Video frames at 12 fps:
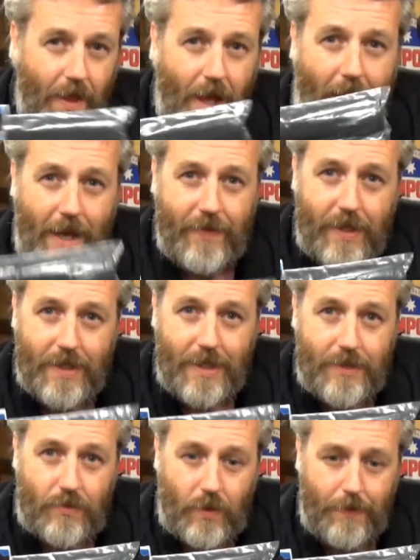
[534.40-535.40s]
having
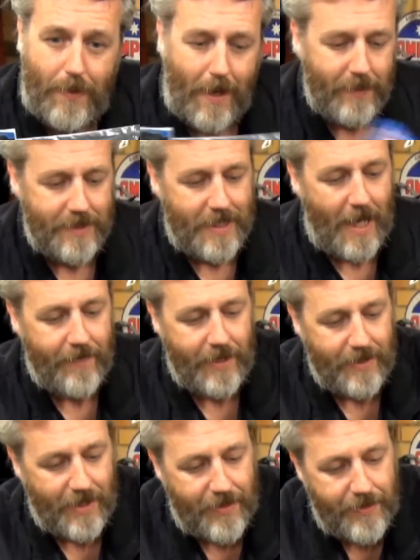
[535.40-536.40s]
these Grip Puppies,
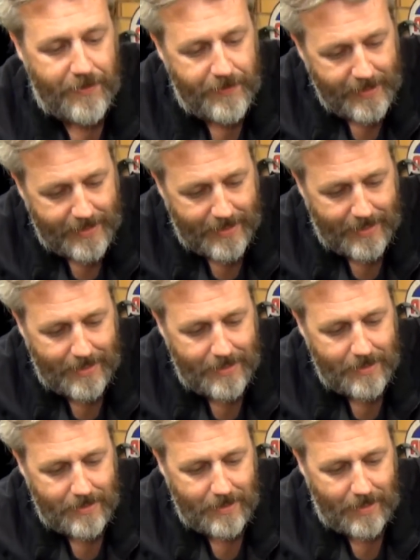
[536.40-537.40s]
having the thicker
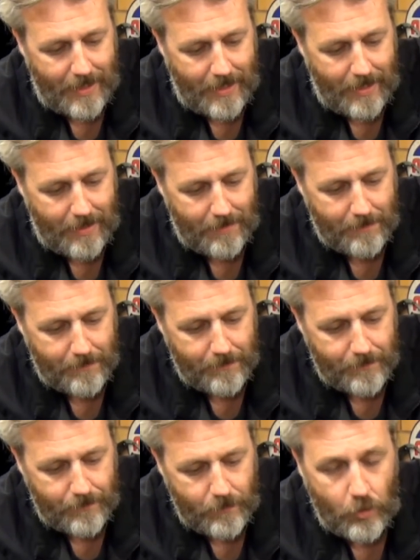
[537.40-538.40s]

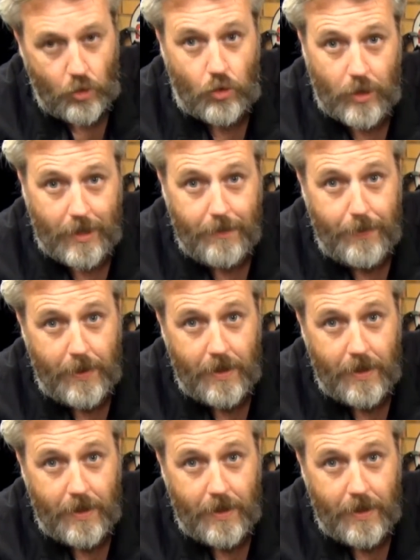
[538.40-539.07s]
grip,